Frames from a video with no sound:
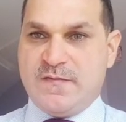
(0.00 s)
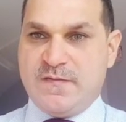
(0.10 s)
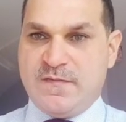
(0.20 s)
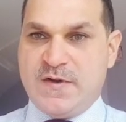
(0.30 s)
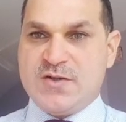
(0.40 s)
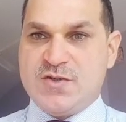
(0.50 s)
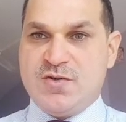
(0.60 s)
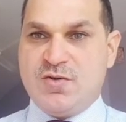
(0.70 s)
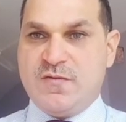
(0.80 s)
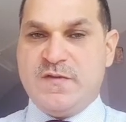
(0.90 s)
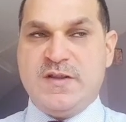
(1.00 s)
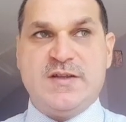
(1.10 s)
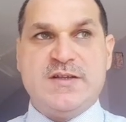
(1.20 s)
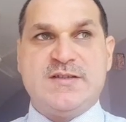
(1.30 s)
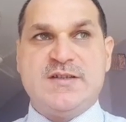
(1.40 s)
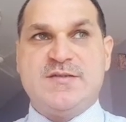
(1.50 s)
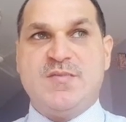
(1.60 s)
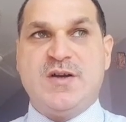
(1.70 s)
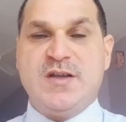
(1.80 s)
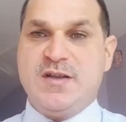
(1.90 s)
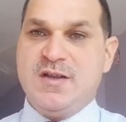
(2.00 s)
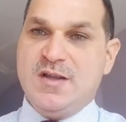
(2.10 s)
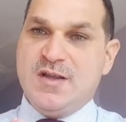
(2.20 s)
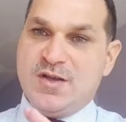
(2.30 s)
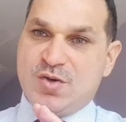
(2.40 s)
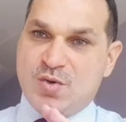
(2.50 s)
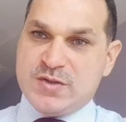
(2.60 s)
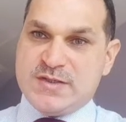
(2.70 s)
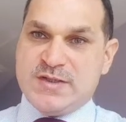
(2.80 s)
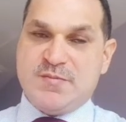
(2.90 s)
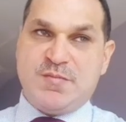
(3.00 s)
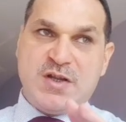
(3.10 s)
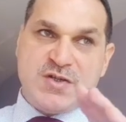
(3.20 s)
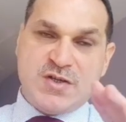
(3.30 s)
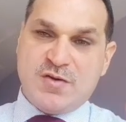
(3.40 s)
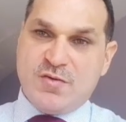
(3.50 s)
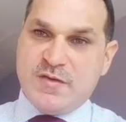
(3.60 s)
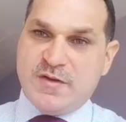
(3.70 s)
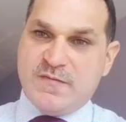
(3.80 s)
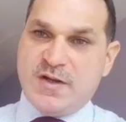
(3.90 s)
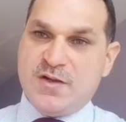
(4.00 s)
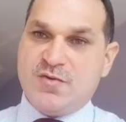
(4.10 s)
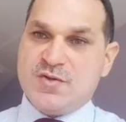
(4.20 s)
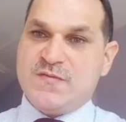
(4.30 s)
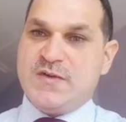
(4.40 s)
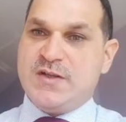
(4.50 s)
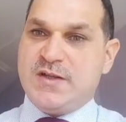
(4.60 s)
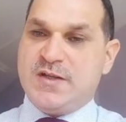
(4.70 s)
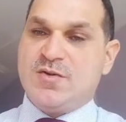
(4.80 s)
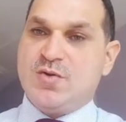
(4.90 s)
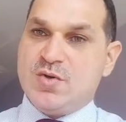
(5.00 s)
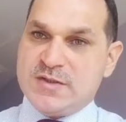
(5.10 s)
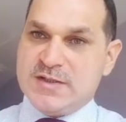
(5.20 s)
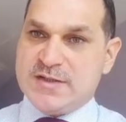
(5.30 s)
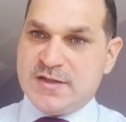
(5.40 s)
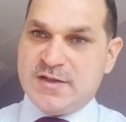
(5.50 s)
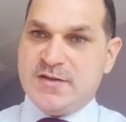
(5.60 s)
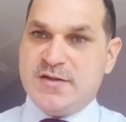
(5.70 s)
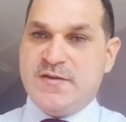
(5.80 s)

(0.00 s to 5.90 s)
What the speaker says: function of the testis by causing pressure on the varicose vein and causing secondary